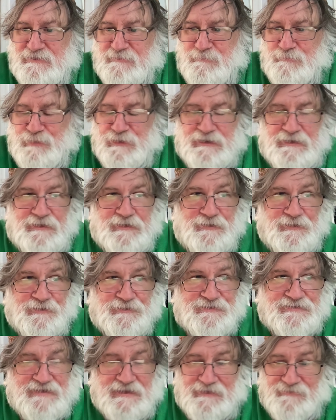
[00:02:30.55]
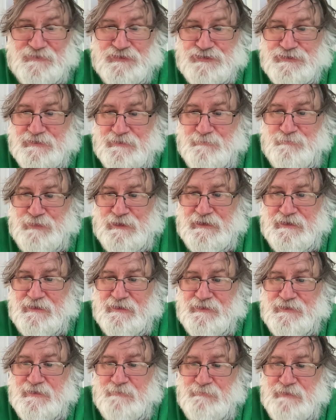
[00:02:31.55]
being on television and being
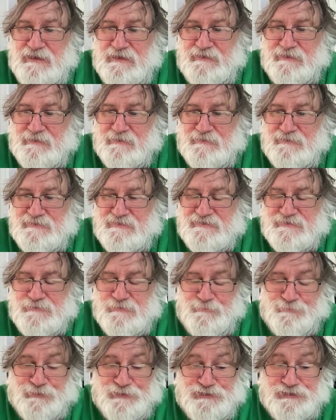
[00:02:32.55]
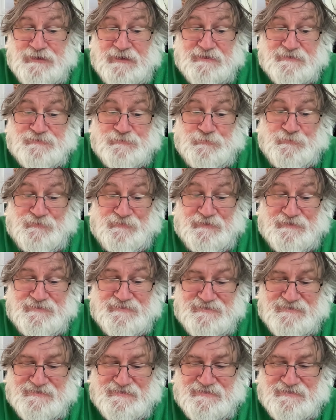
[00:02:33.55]
in the media is to project
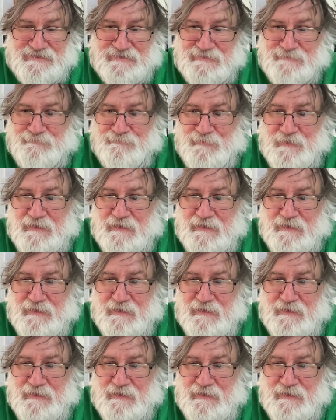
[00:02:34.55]
authenticity.